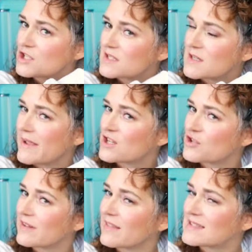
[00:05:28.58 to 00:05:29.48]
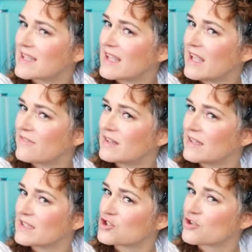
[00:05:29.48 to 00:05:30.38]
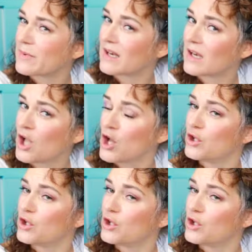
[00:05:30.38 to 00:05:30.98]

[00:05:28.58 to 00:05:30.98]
just to make sure that that's evenly distributed.